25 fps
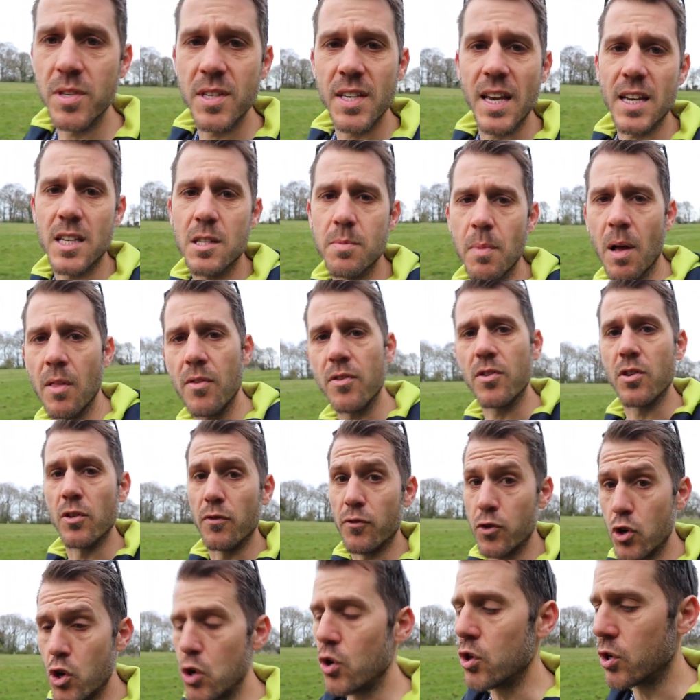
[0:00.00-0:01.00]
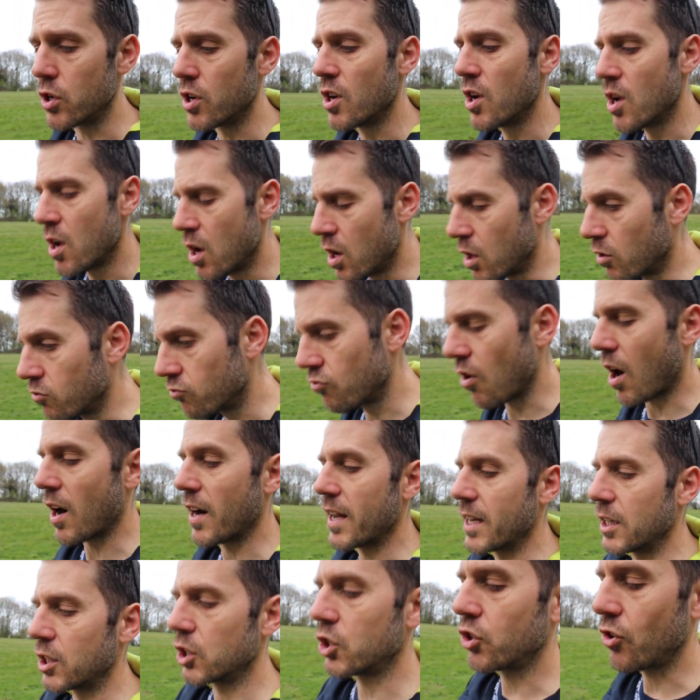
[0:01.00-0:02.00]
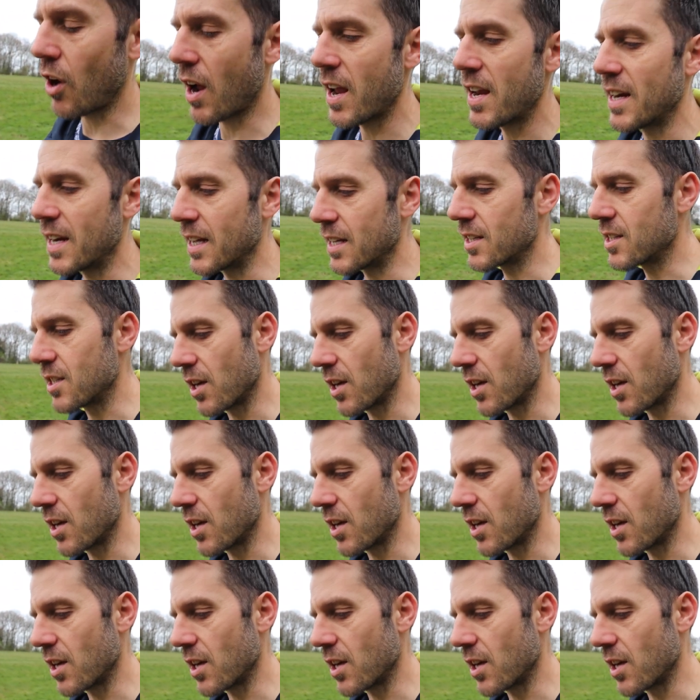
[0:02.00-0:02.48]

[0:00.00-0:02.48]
6 months of good running training.